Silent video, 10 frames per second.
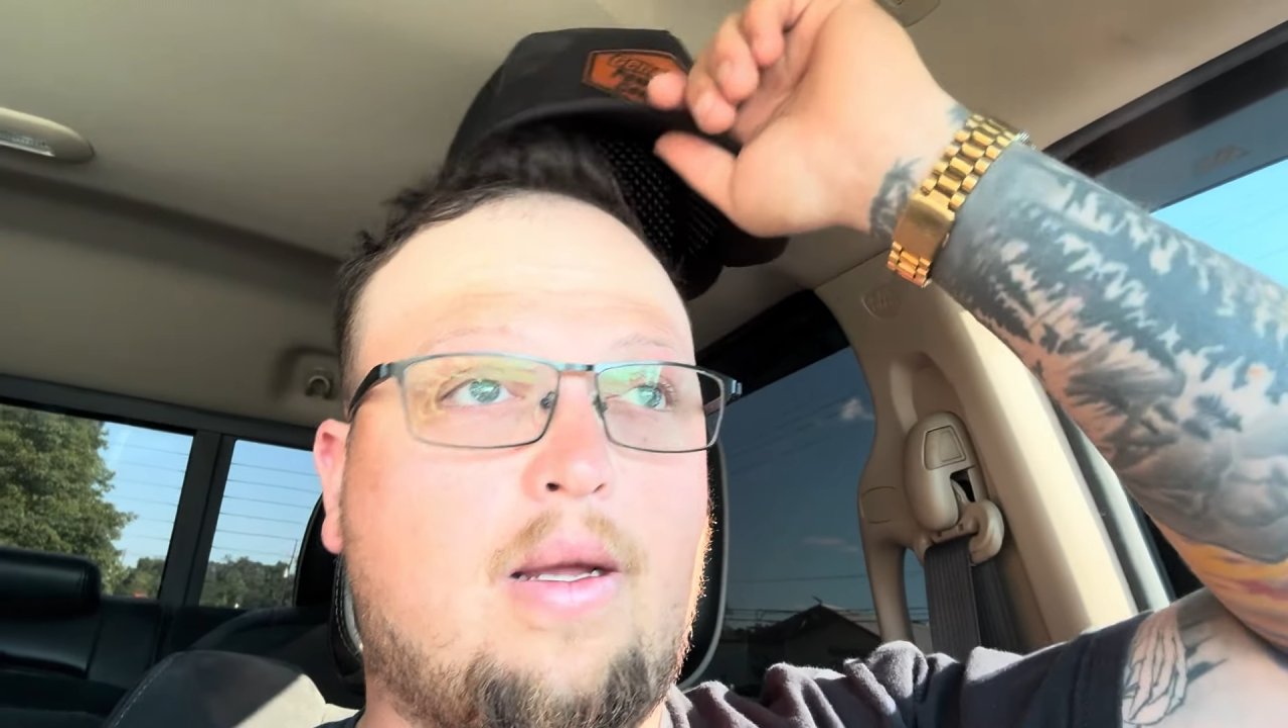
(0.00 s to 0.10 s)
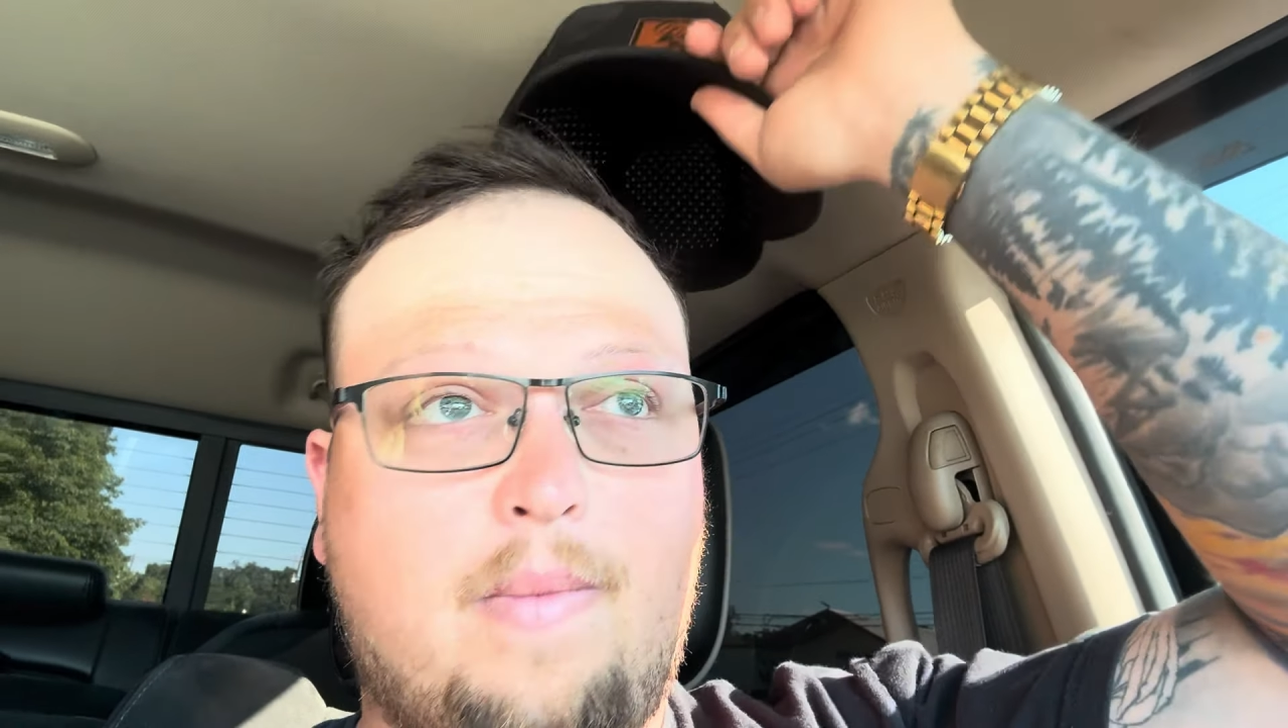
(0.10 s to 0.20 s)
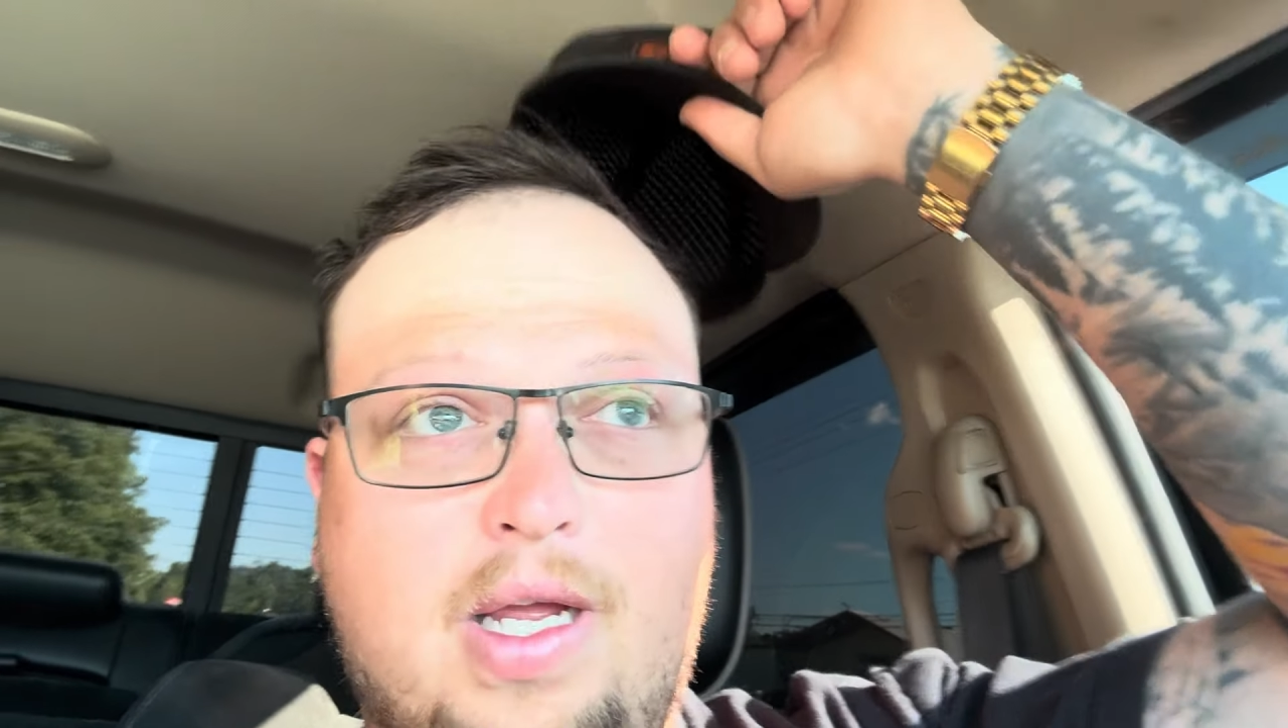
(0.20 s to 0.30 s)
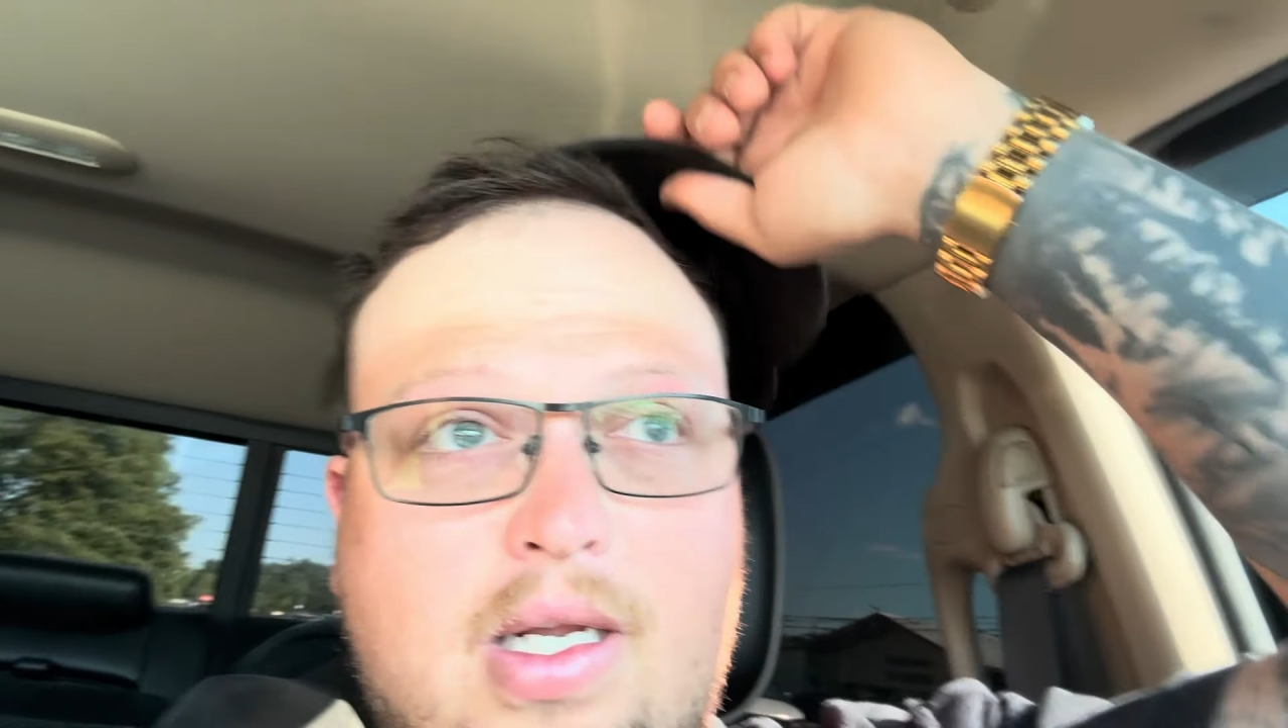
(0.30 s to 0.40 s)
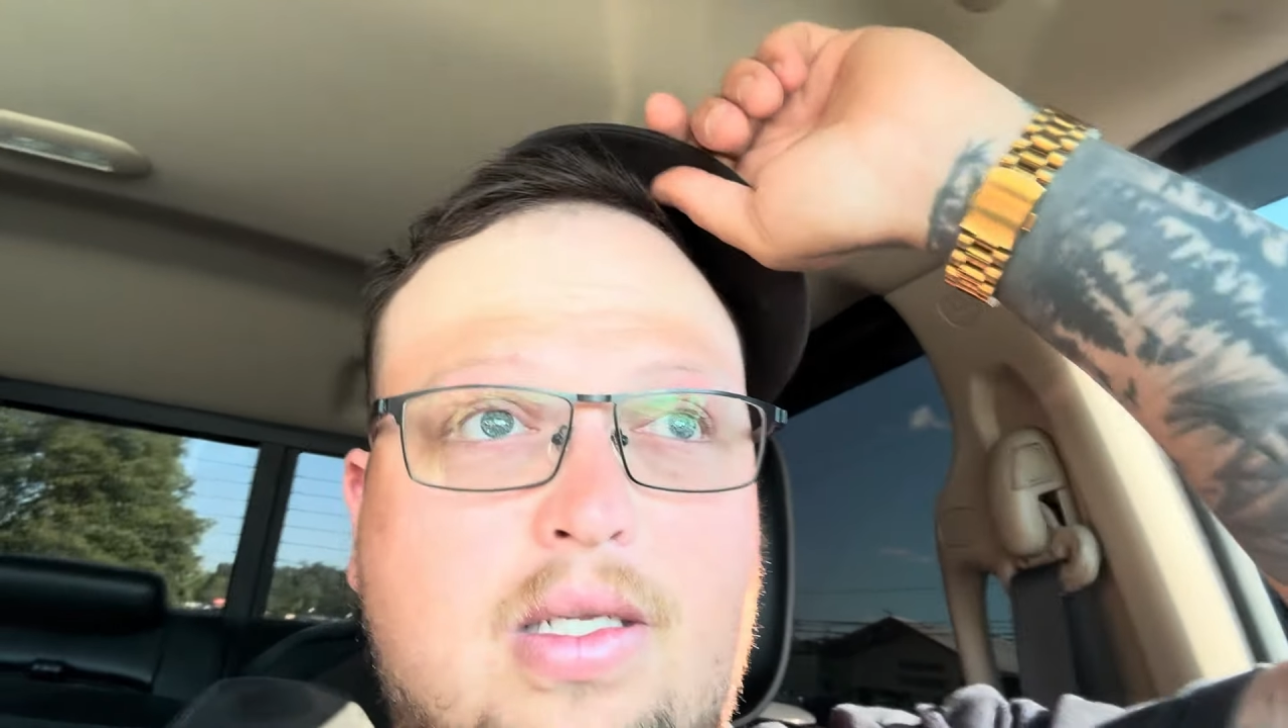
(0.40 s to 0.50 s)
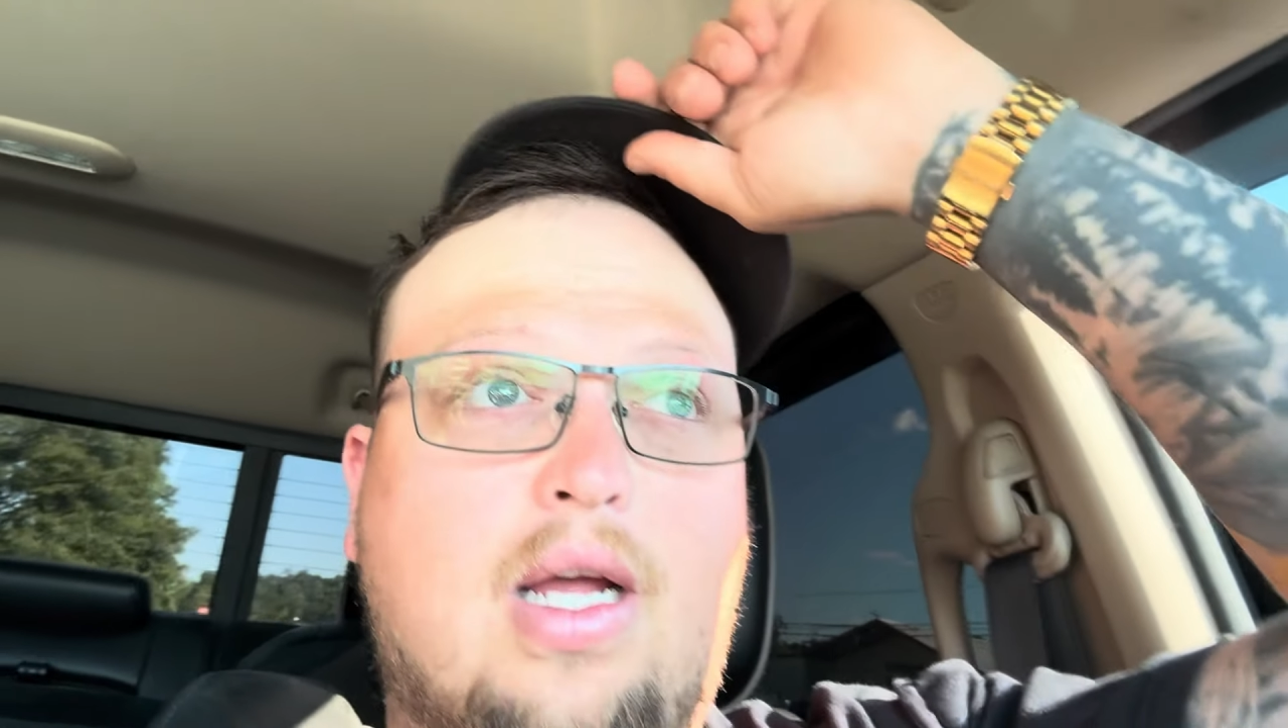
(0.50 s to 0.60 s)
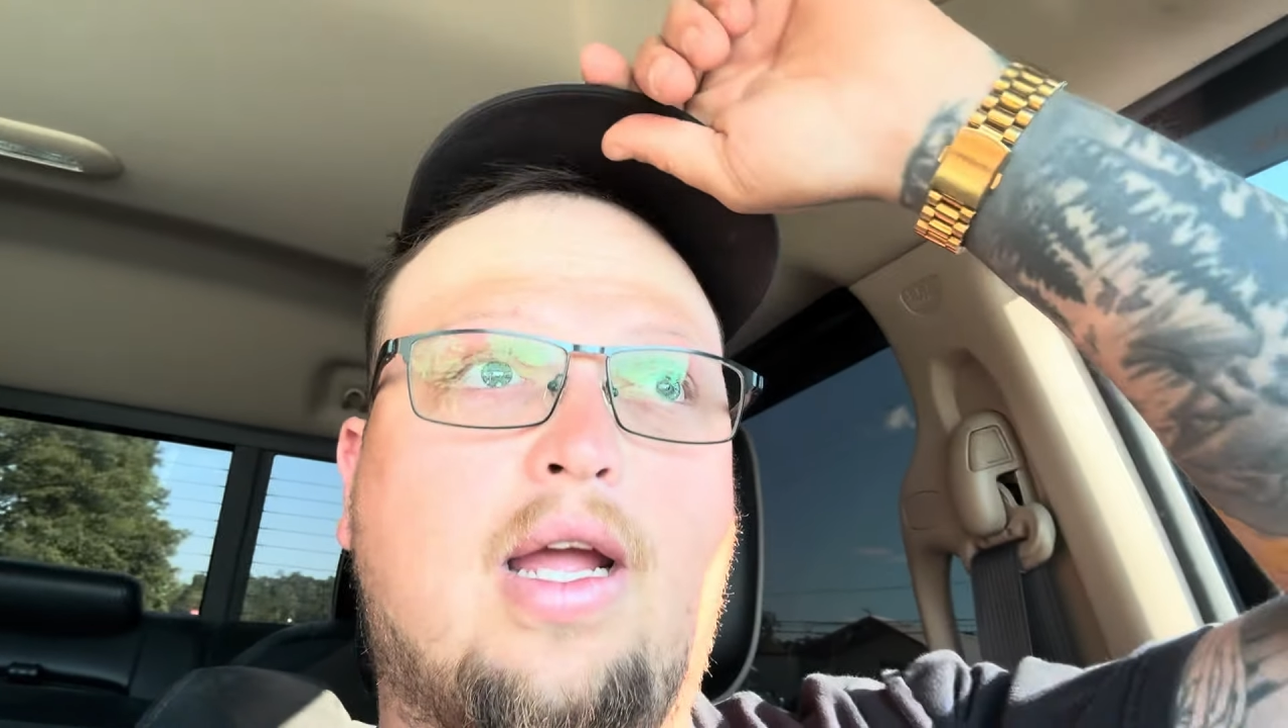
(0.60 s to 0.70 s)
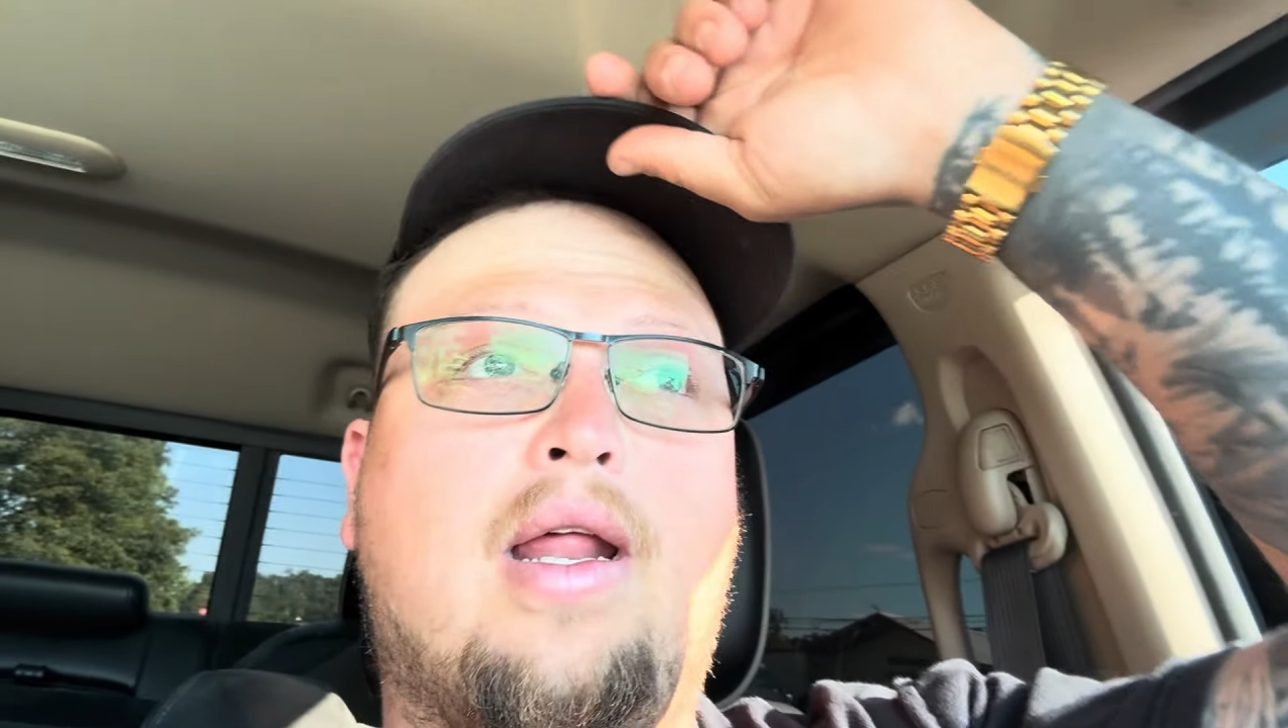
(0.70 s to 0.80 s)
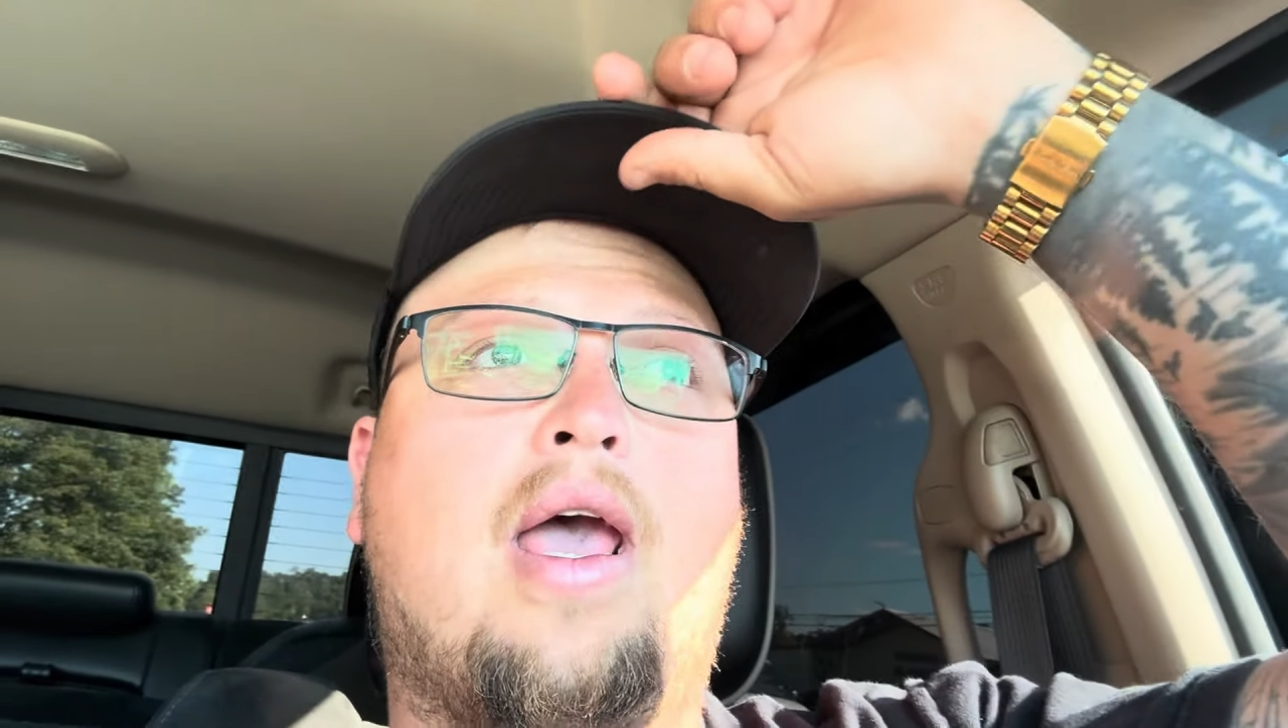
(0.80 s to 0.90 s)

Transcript: It means I get